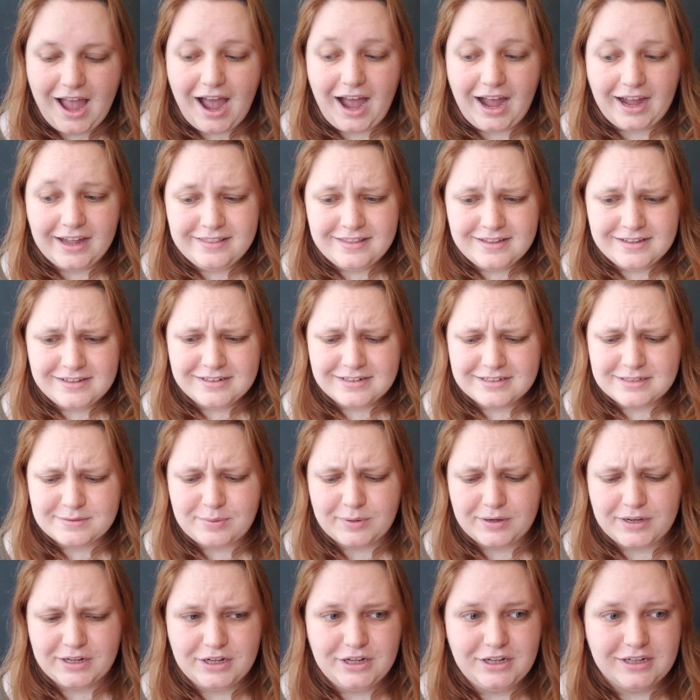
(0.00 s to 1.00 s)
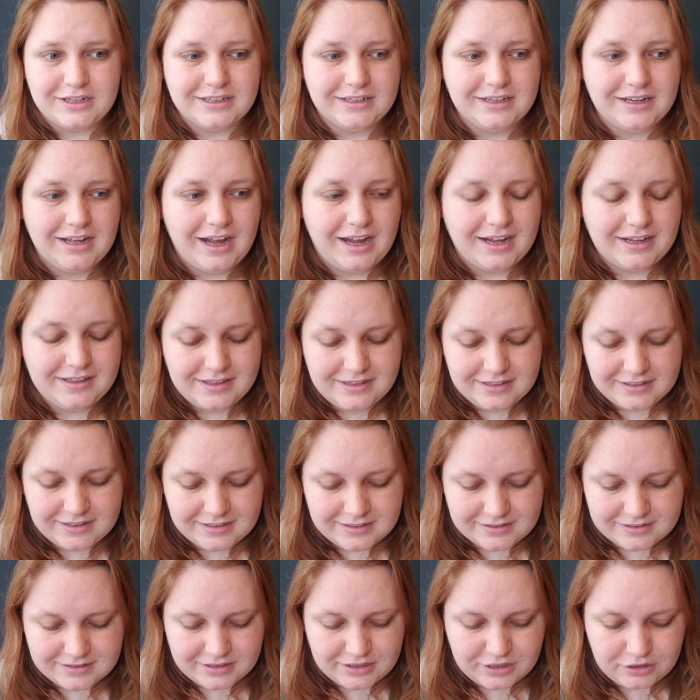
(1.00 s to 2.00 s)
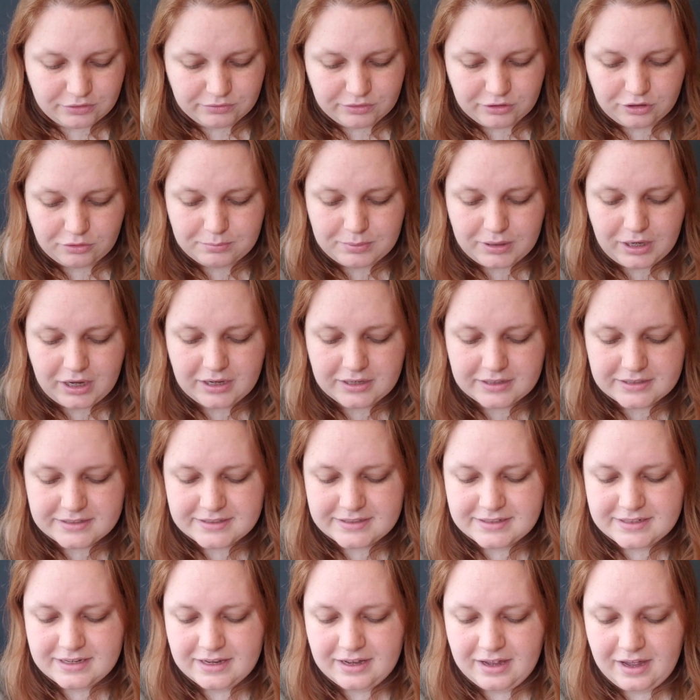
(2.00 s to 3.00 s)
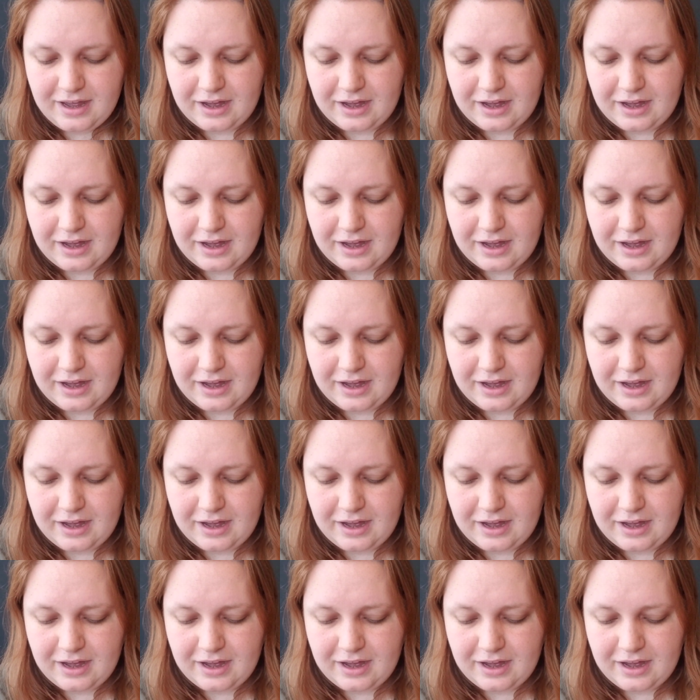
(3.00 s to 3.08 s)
I think that's pretty good. I think that is a cute little box.